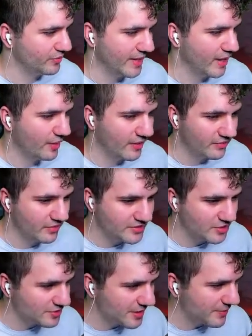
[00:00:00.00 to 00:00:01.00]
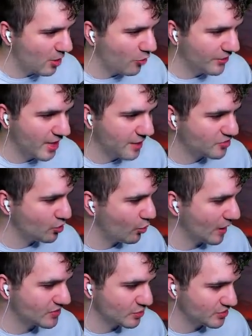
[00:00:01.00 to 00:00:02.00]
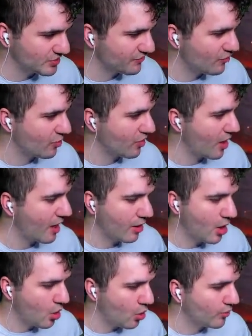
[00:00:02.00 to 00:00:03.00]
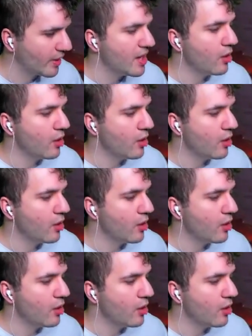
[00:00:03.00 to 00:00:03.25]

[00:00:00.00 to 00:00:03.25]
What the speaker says: Yeah, whatever. As long as I'm holding up 2 white sources for our own